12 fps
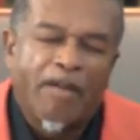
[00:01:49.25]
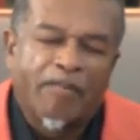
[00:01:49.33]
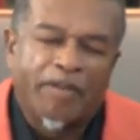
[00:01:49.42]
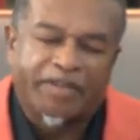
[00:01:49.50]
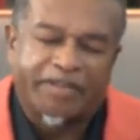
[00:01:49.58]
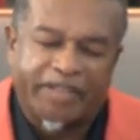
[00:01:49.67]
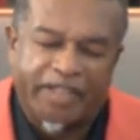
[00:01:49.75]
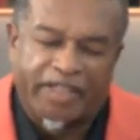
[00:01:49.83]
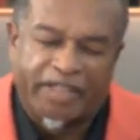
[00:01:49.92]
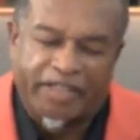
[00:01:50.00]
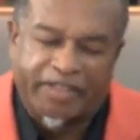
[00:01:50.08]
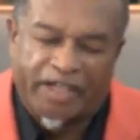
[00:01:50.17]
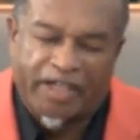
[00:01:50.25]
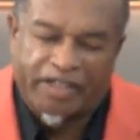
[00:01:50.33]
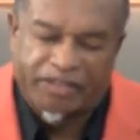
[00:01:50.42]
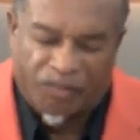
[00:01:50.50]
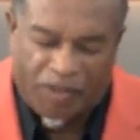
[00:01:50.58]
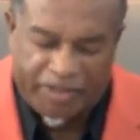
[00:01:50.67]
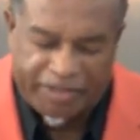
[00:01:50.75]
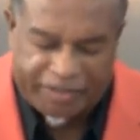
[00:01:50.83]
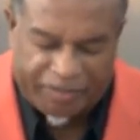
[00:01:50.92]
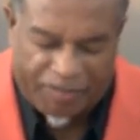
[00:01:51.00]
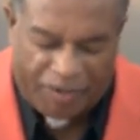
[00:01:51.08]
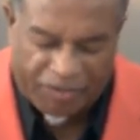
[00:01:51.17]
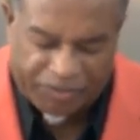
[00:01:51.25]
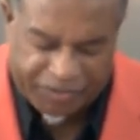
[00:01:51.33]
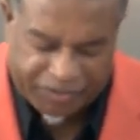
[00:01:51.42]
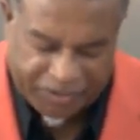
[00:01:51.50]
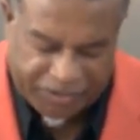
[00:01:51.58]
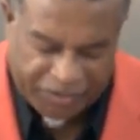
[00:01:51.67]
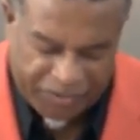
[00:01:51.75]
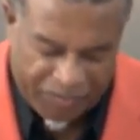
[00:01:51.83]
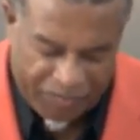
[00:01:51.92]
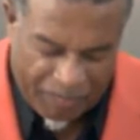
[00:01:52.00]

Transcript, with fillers: but still it does what it's supposed to do.